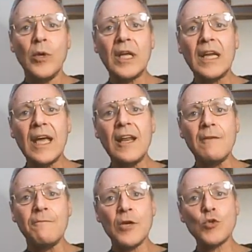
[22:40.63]
We can get
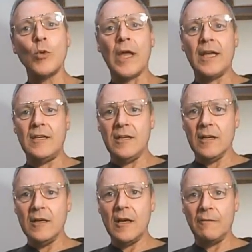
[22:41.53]
a visual
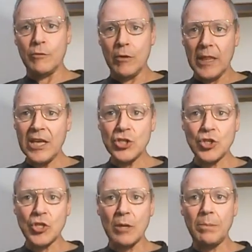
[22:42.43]
idea of the
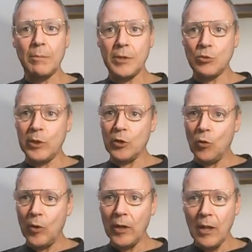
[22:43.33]
relationship between
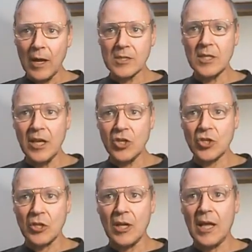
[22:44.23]
oil
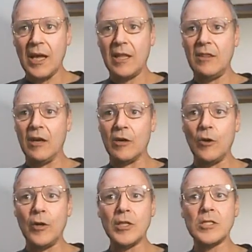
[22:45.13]
oxidation and the
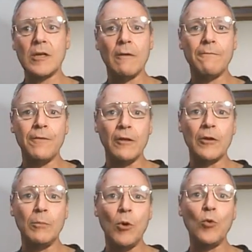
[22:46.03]
occurrence of
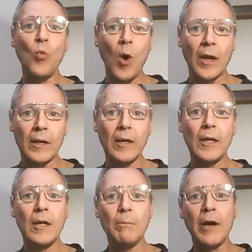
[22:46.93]
failure mode 1
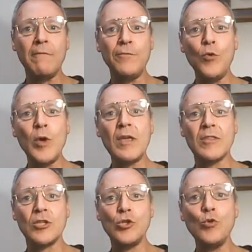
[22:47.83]
by
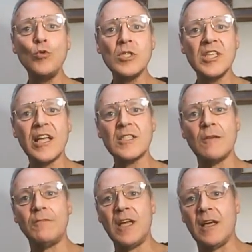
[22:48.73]
viewing the 2
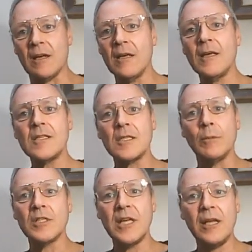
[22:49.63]
sets of data
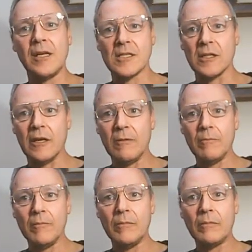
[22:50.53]
simultaneously.
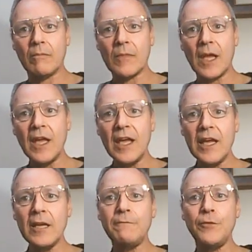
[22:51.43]

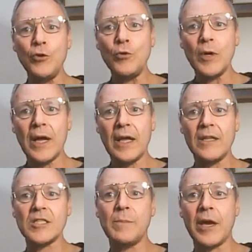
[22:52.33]
Hit View
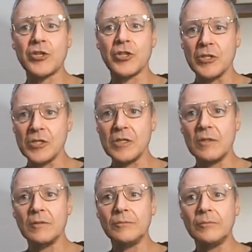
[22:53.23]
and Inspections.